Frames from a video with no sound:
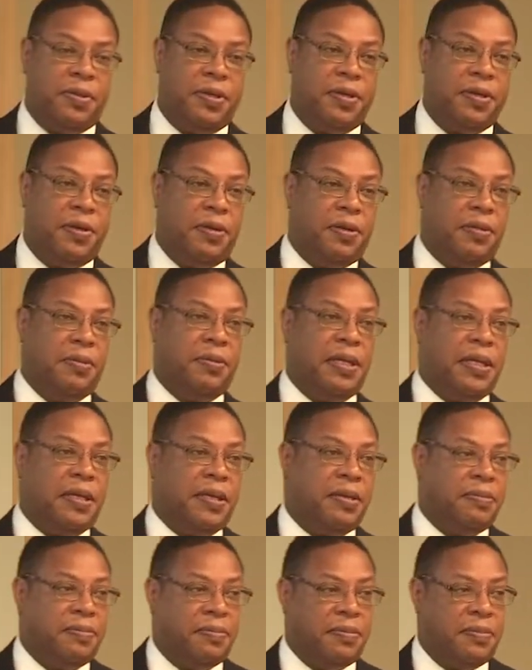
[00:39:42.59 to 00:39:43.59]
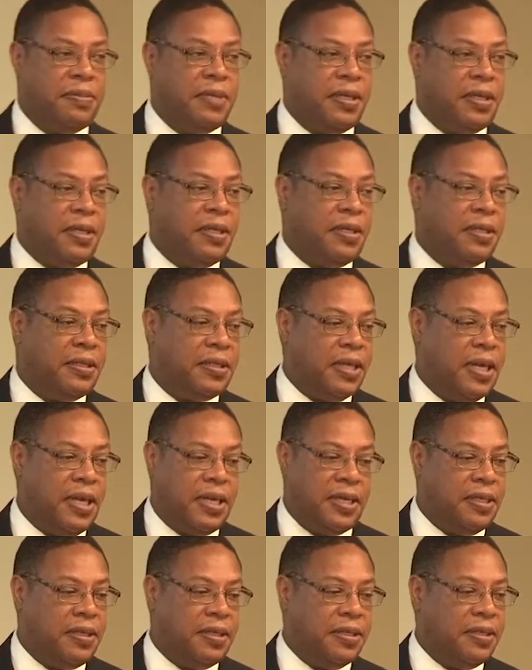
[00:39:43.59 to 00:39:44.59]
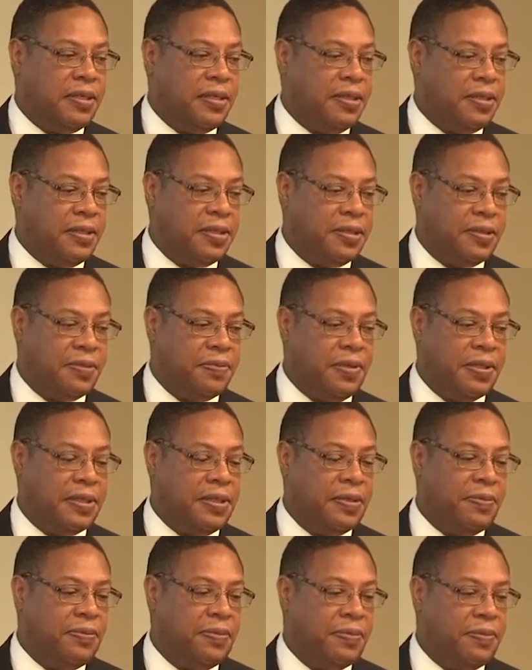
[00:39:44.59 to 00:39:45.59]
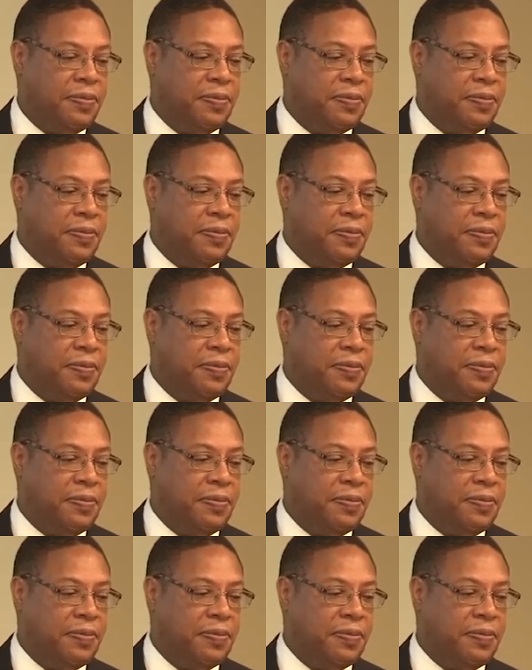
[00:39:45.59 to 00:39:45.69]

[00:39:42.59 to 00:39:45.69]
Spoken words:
They can decide that this wasn't